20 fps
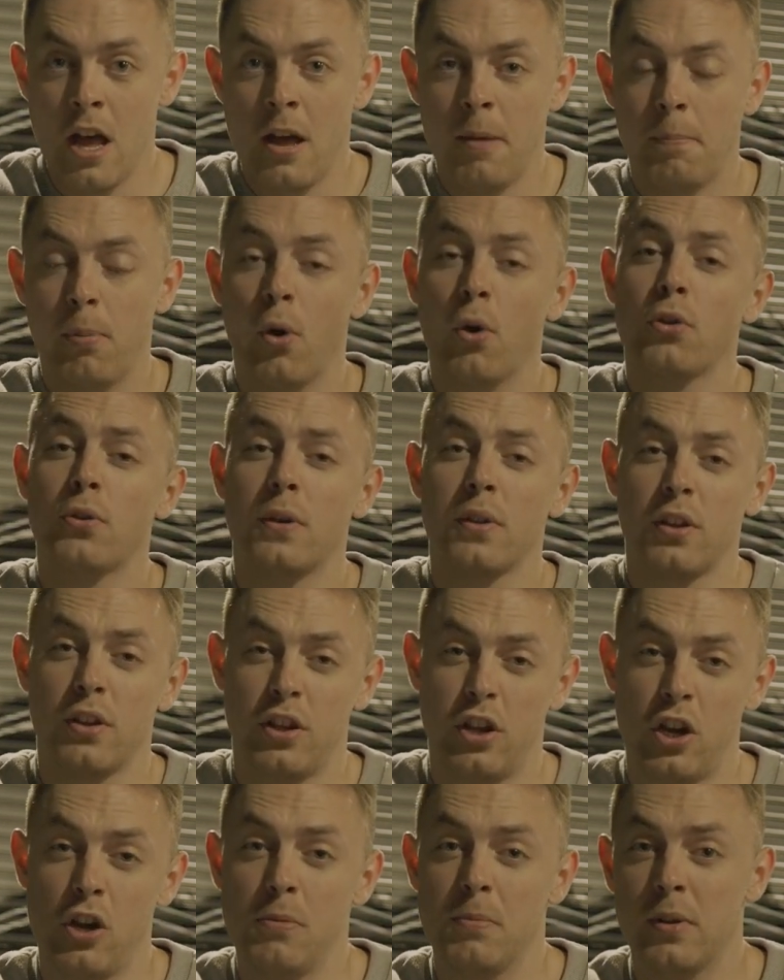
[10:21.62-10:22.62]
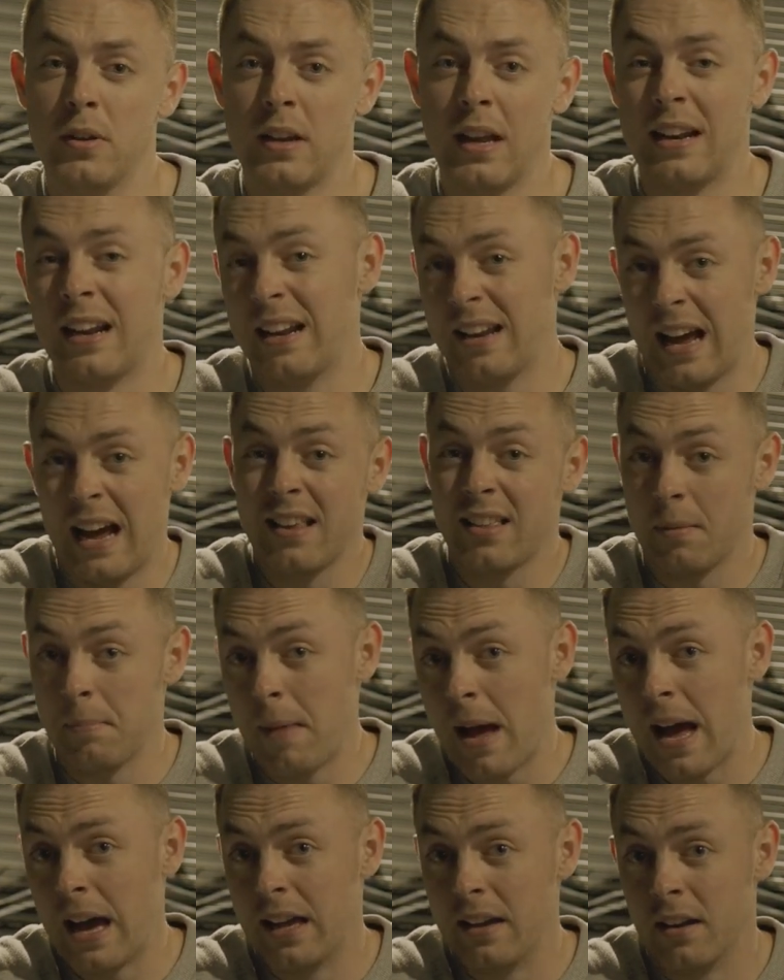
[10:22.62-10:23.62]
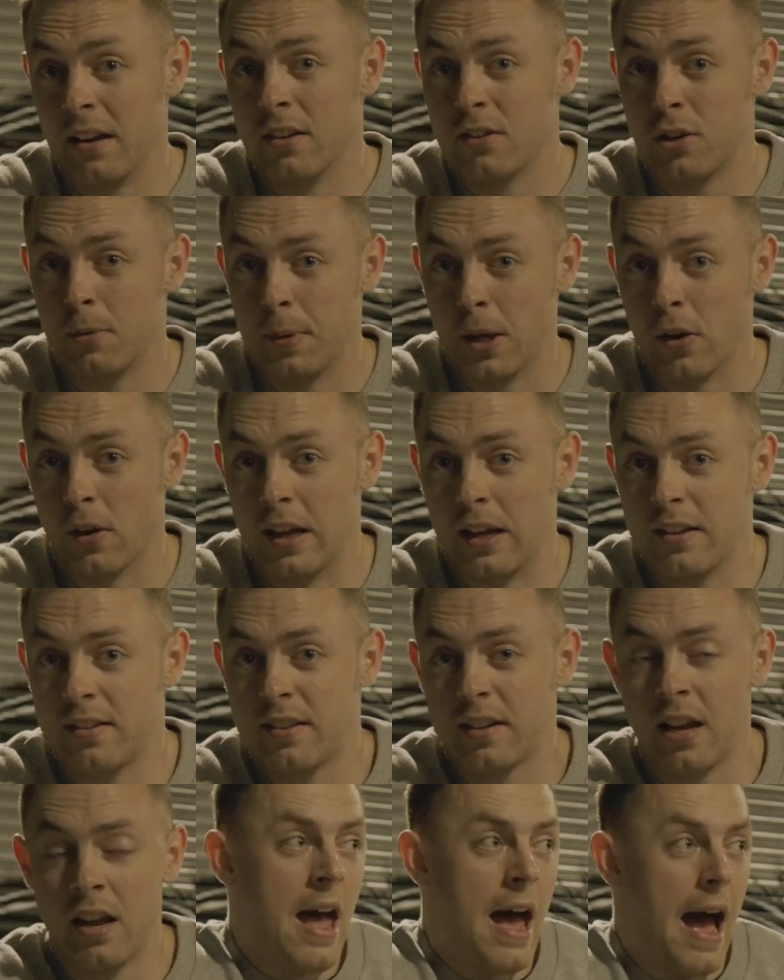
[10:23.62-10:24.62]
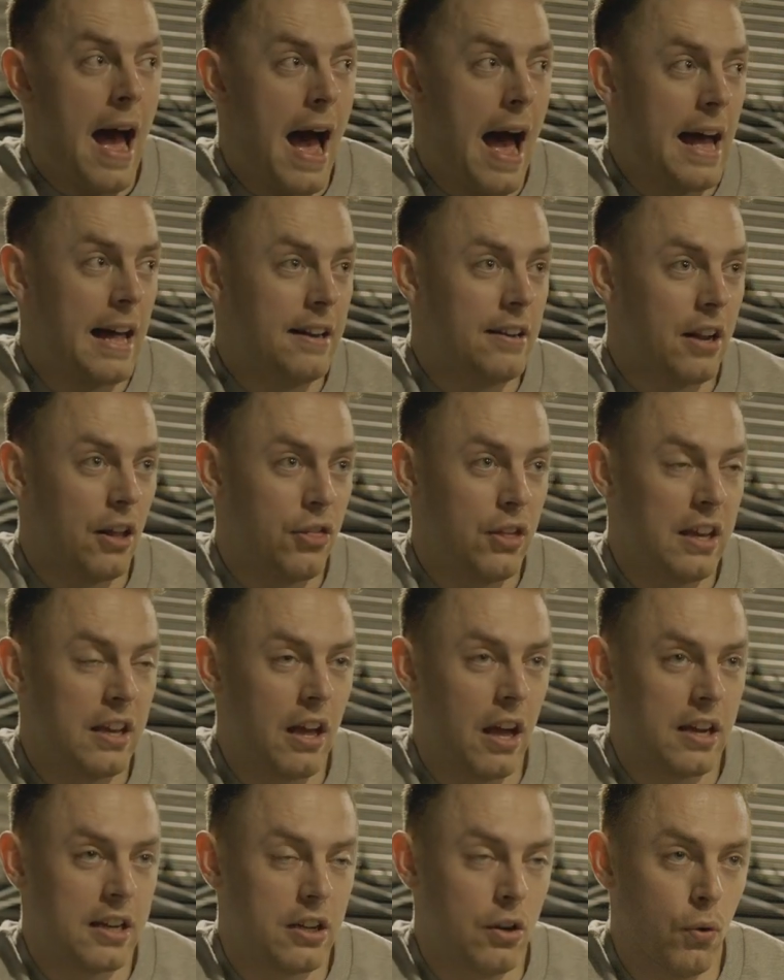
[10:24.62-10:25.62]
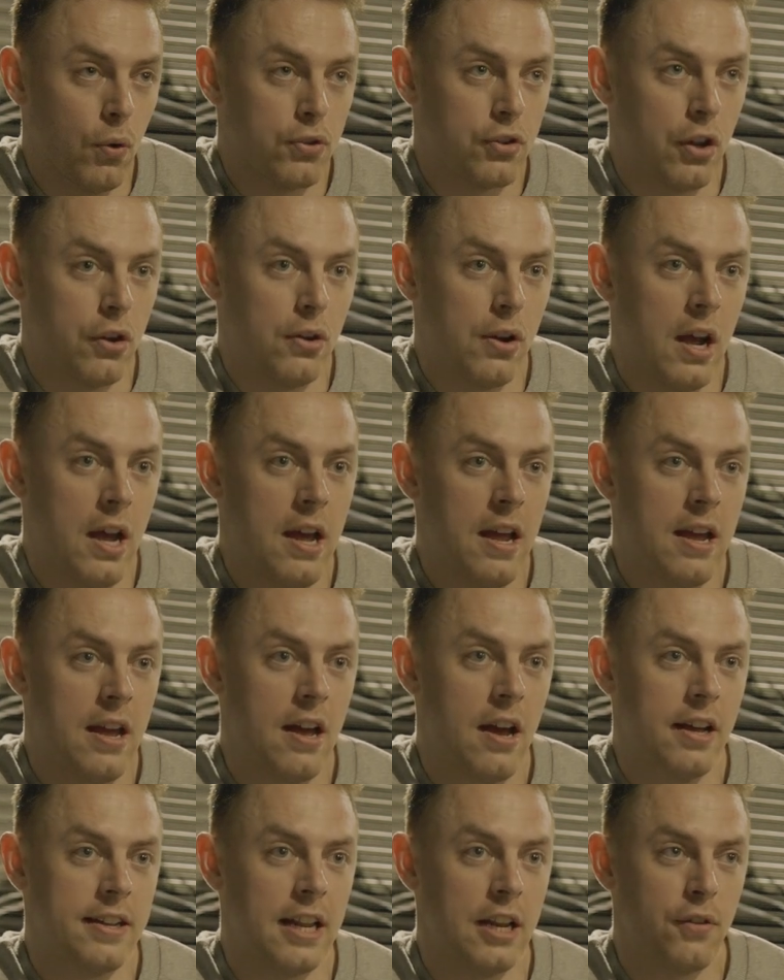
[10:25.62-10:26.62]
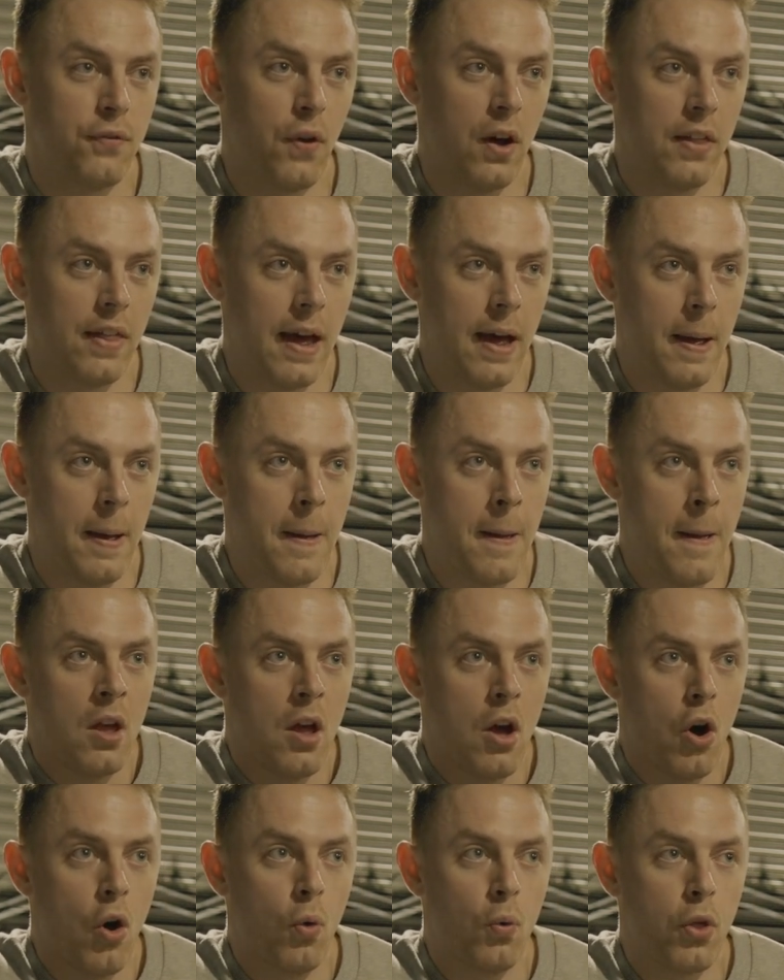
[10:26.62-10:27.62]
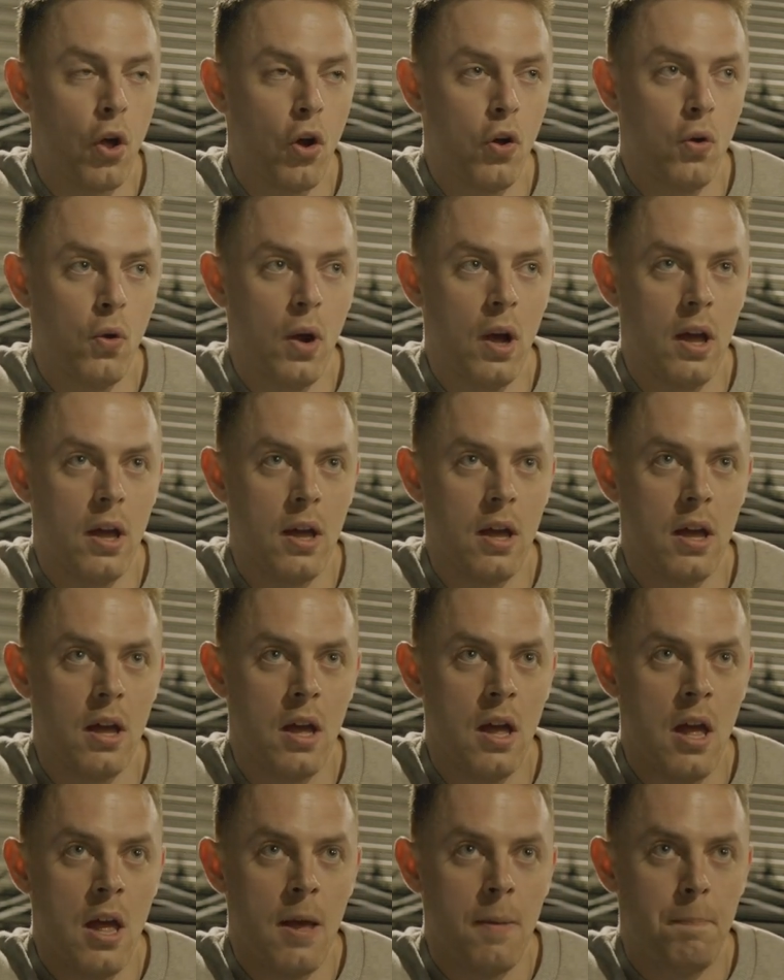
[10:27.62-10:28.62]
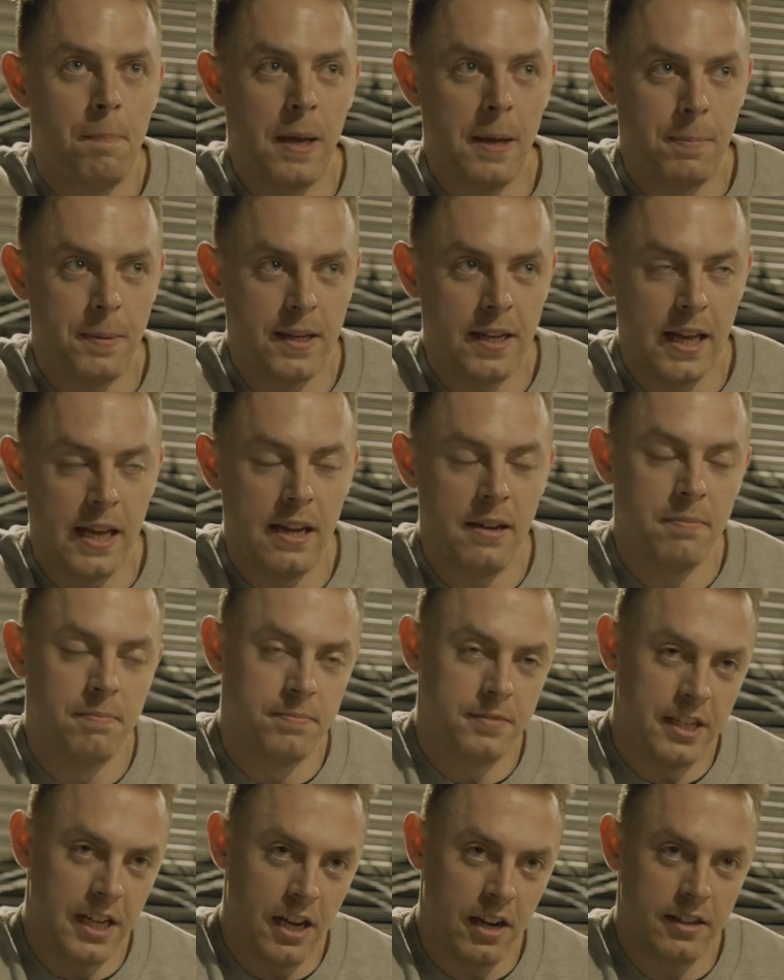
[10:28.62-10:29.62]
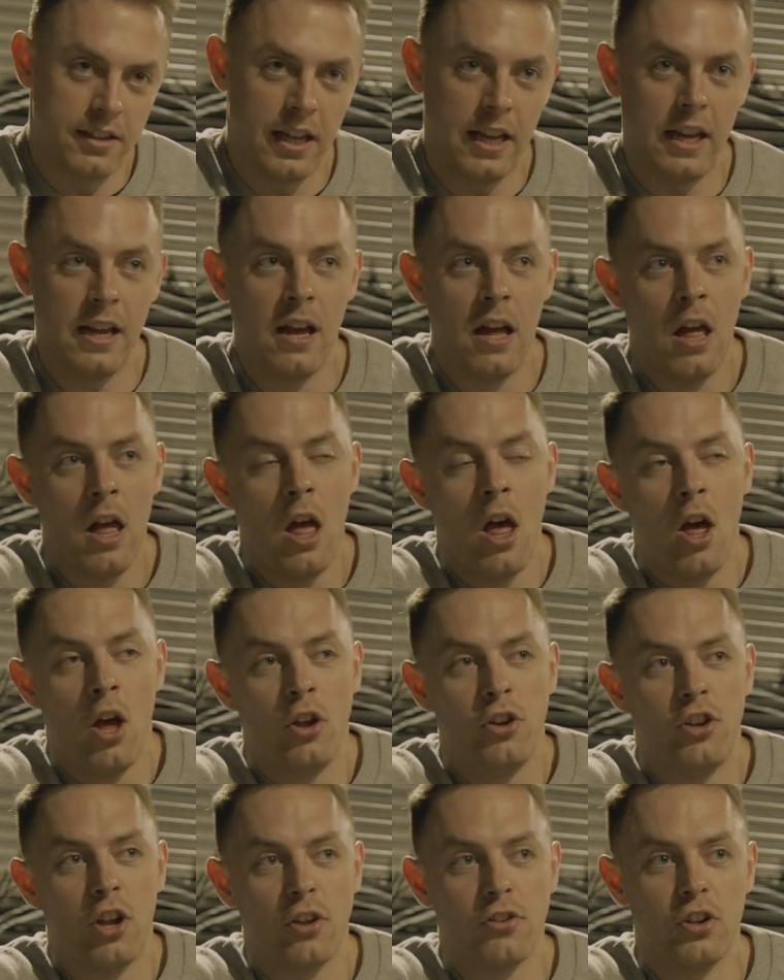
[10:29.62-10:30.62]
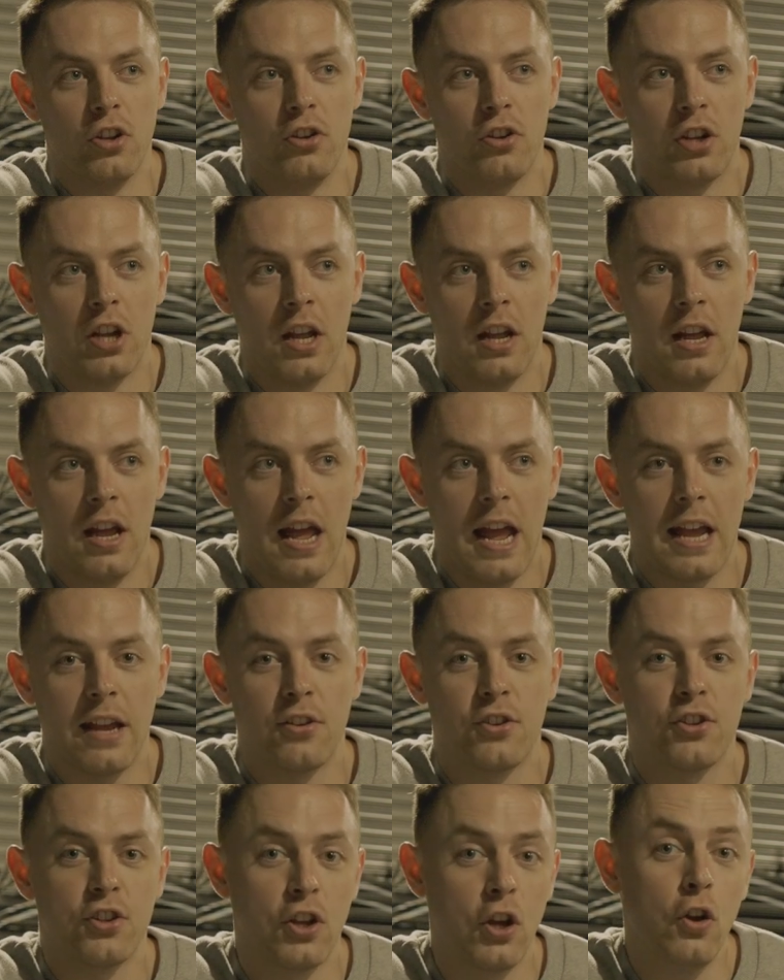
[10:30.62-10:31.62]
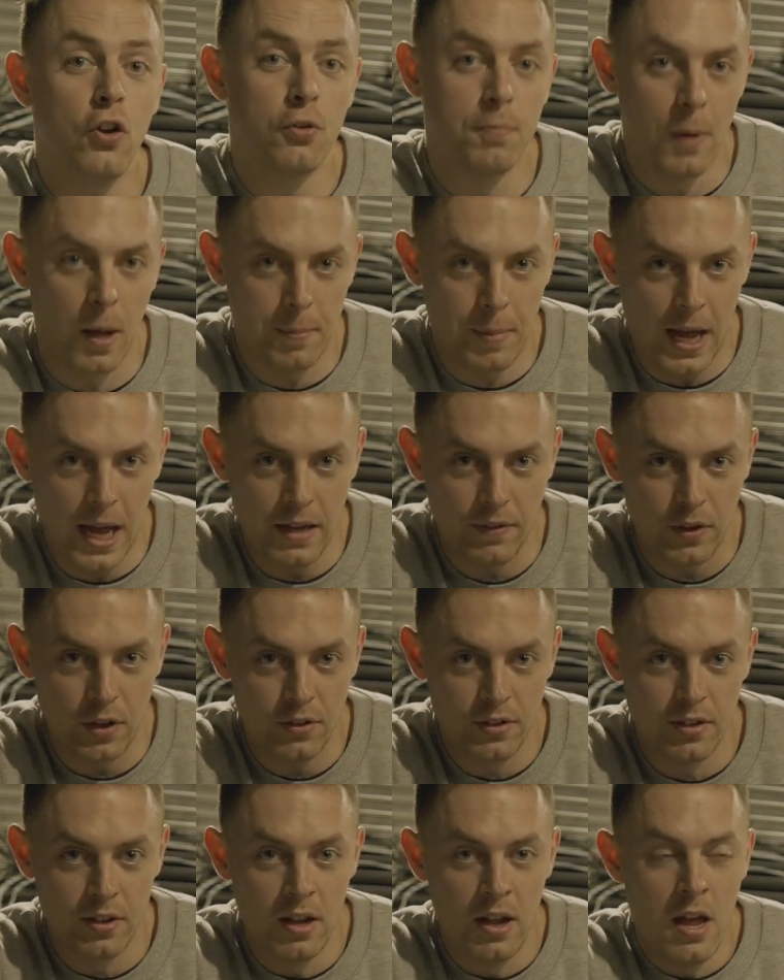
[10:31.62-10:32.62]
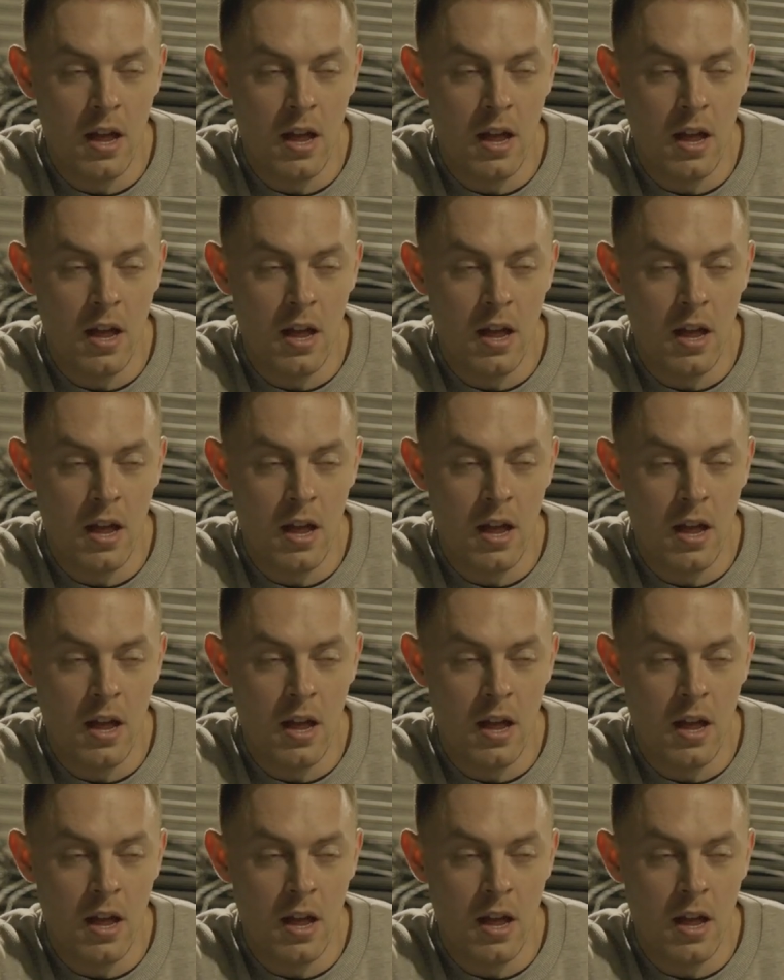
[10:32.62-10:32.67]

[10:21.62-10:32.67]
but also as a human and as a man, to be honest. And I think I can also identify that although BPD, DID doesn't excuse my behaviors,